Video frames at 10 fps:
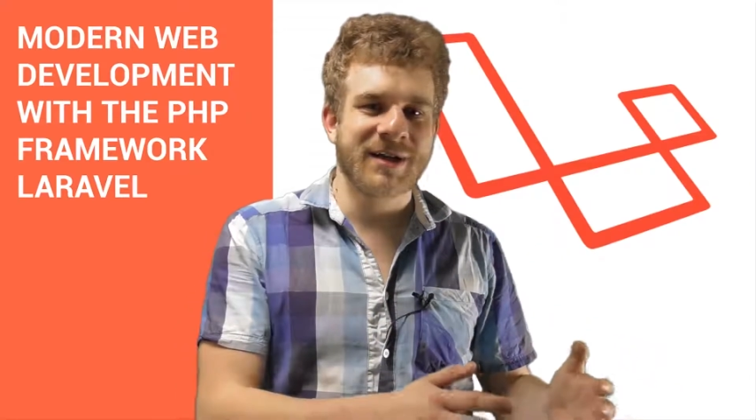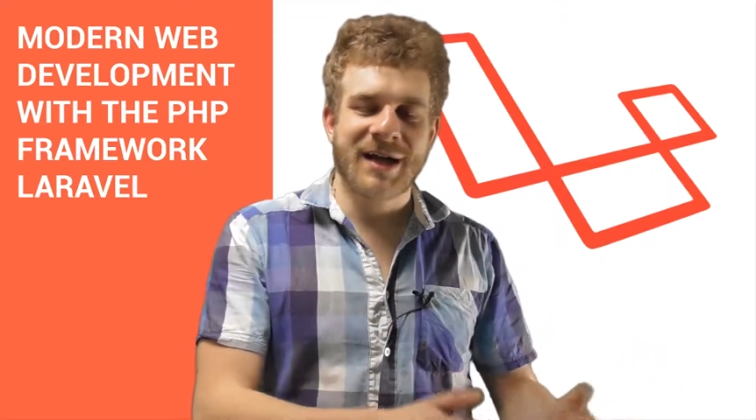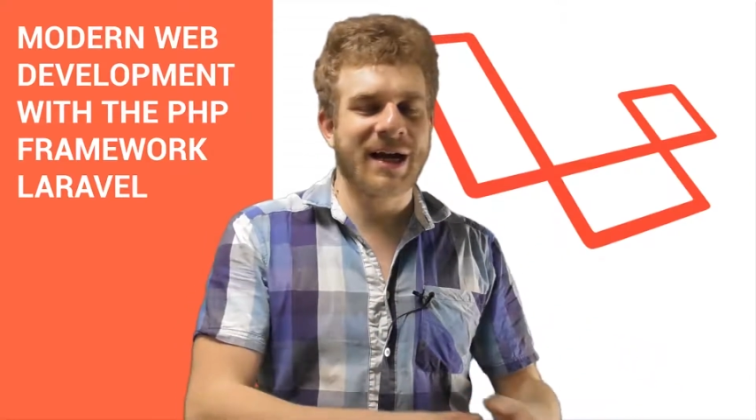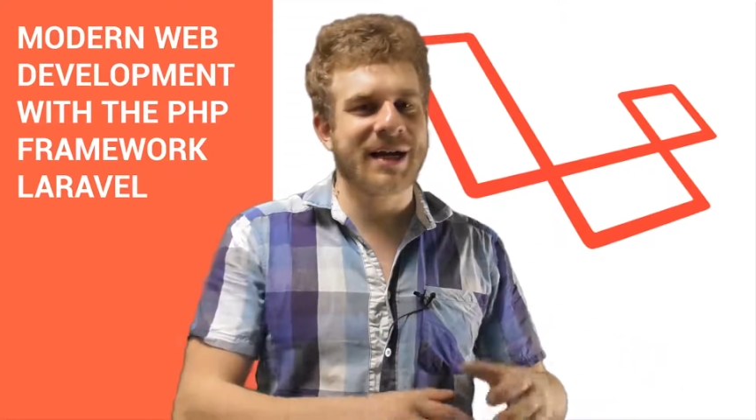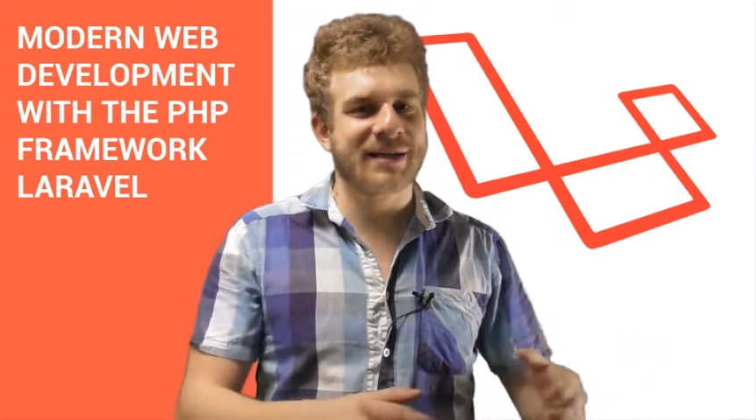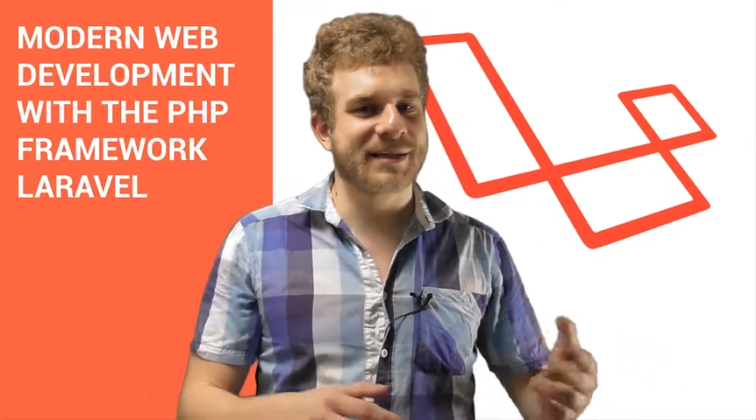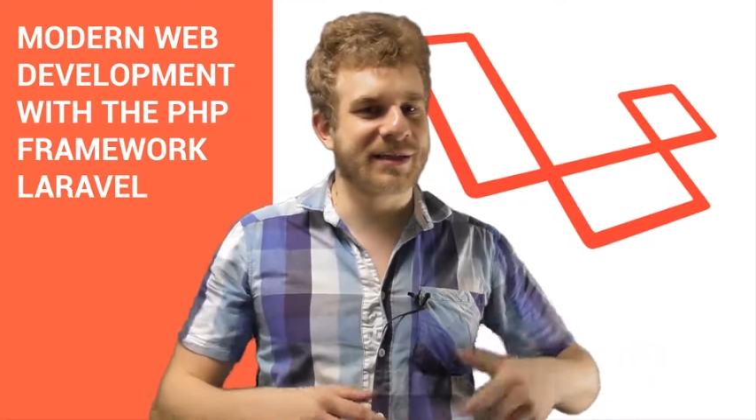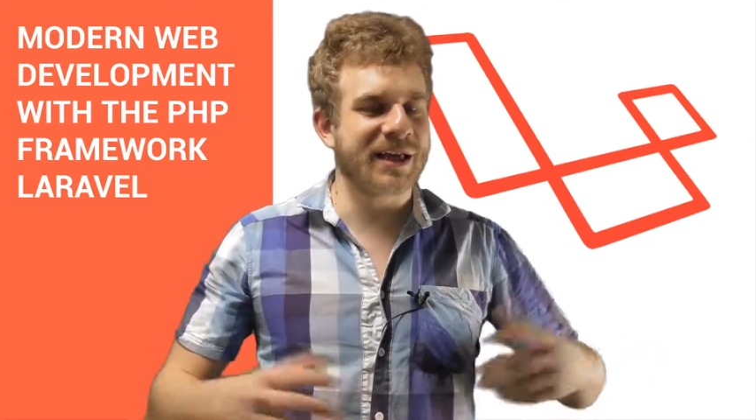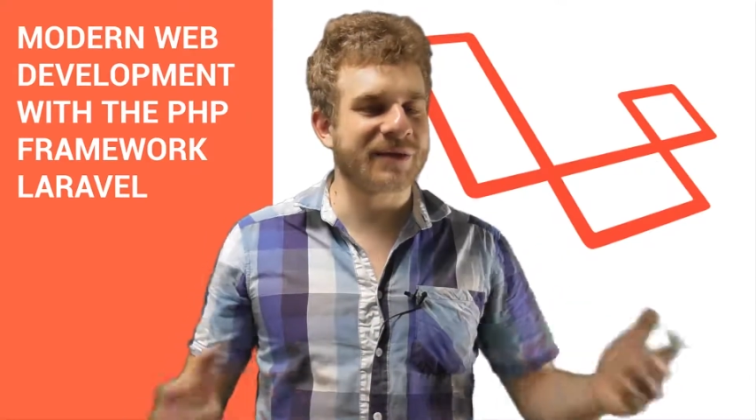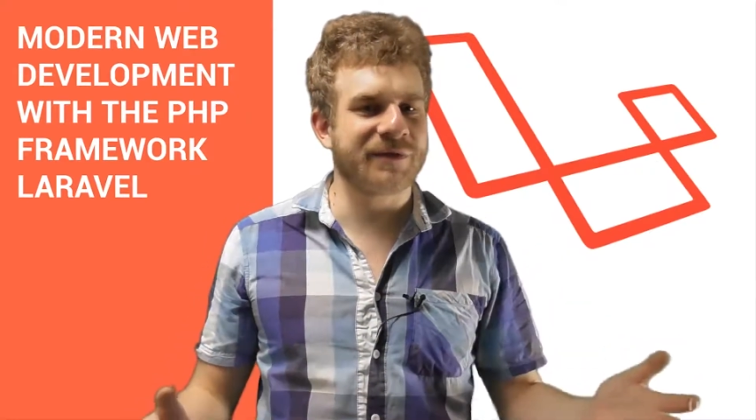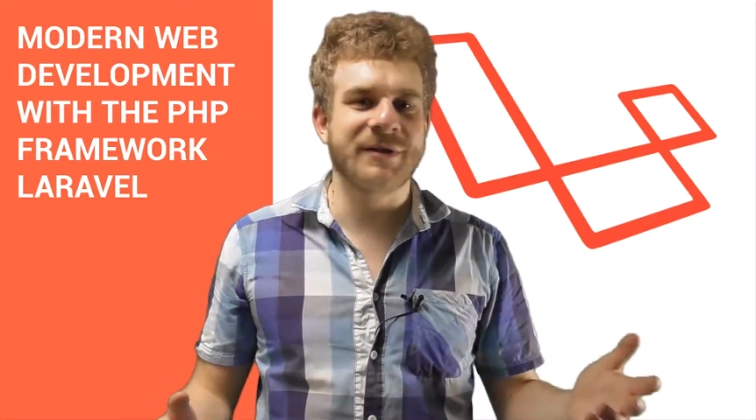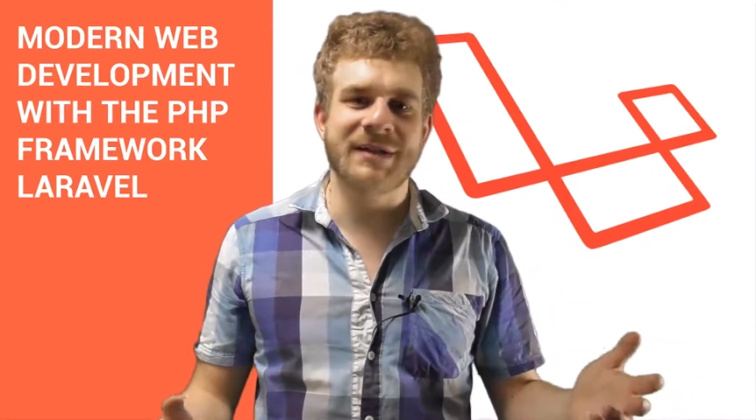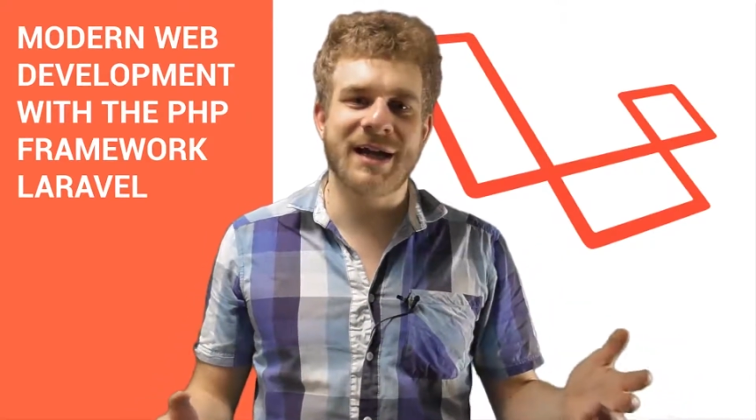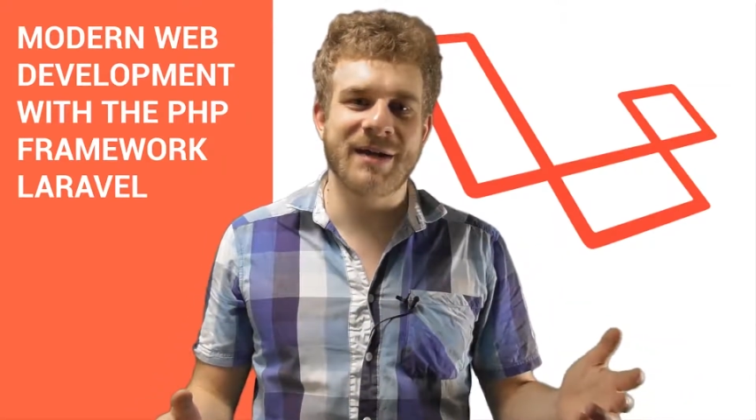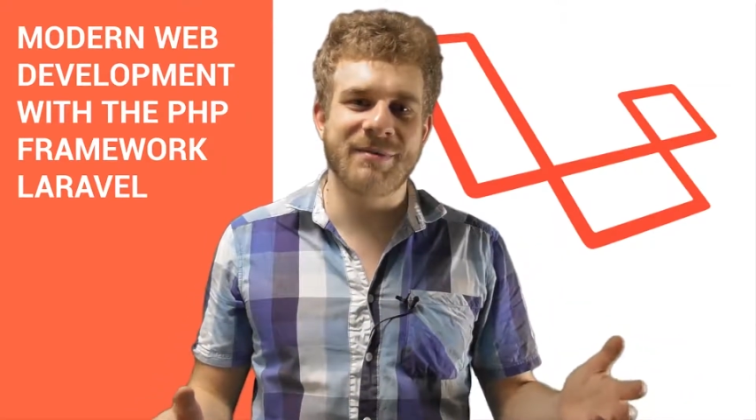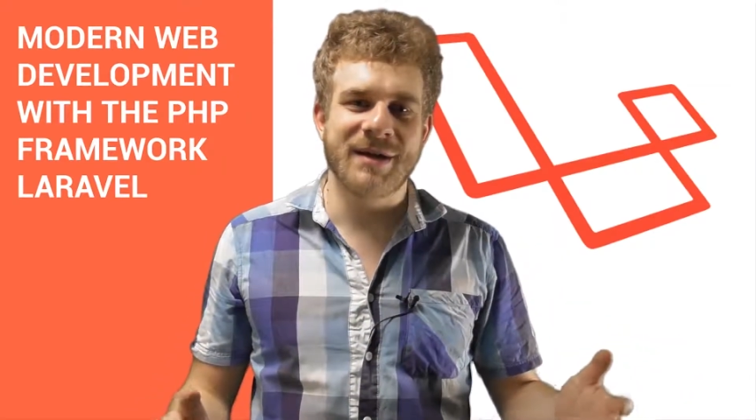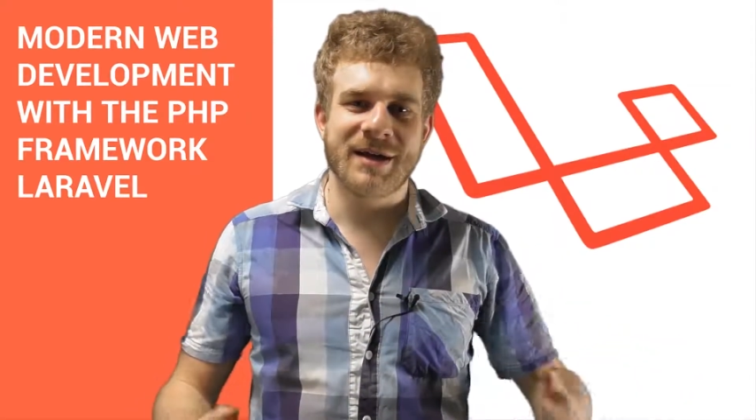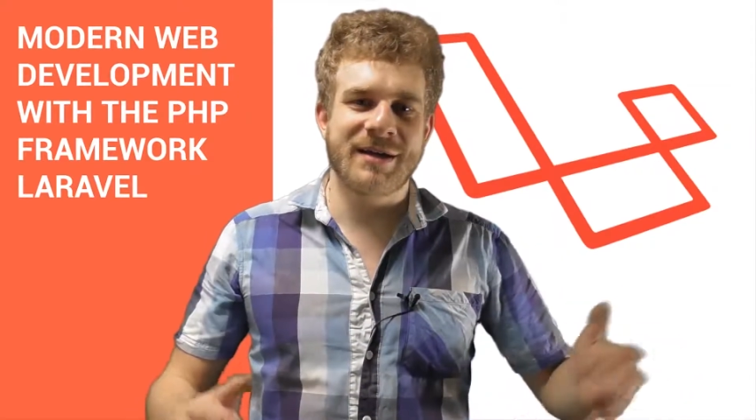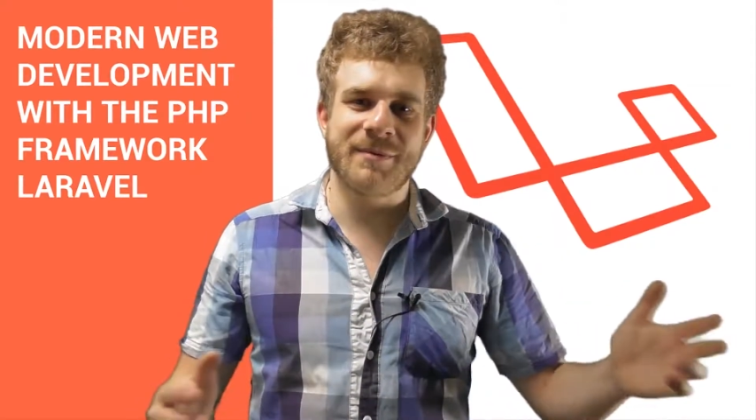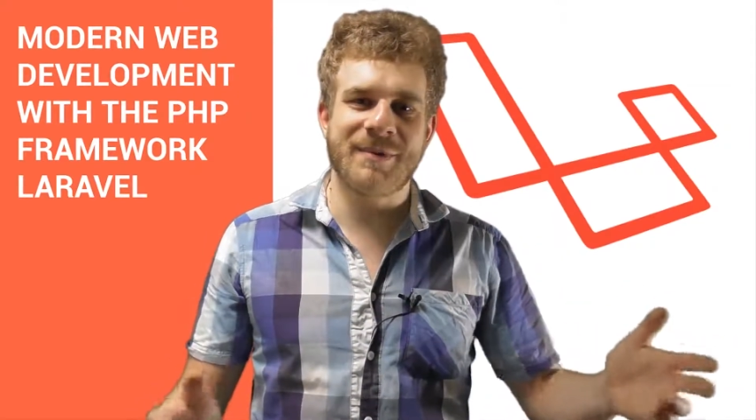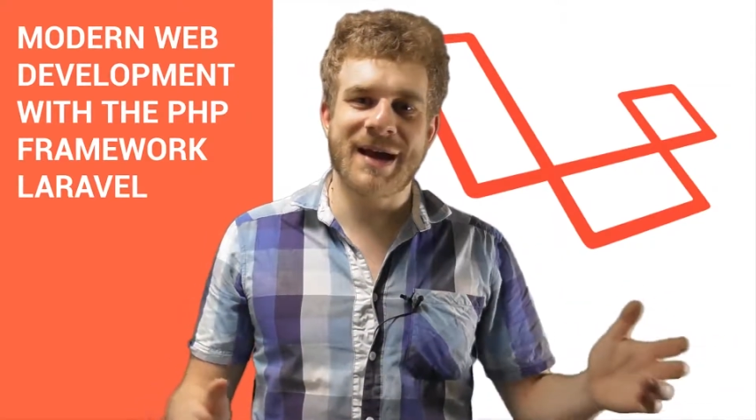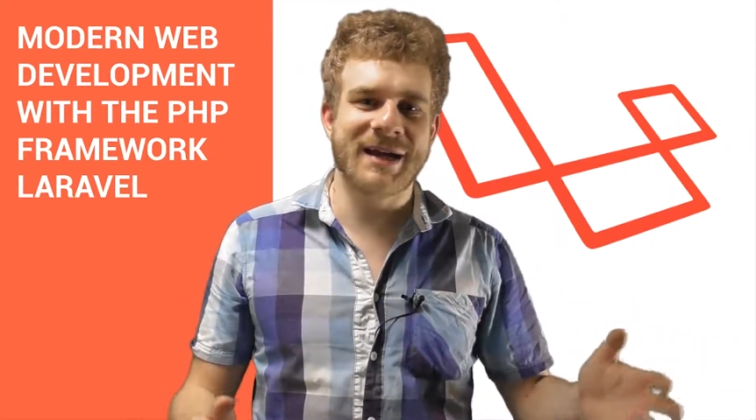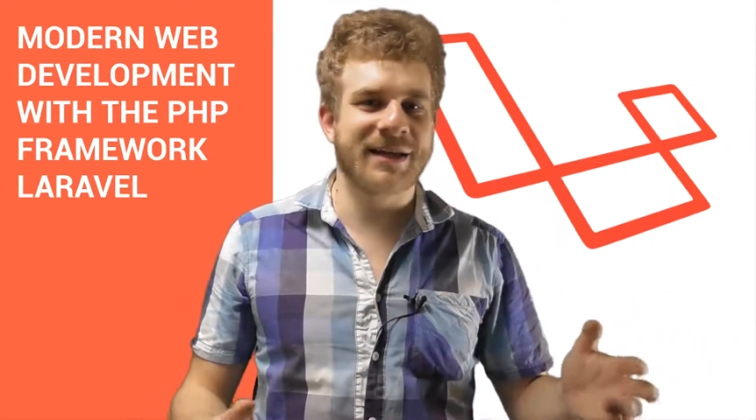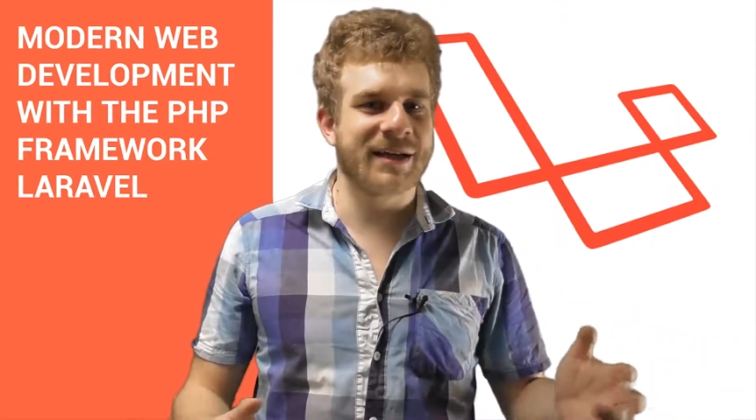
I had a successful time in a bank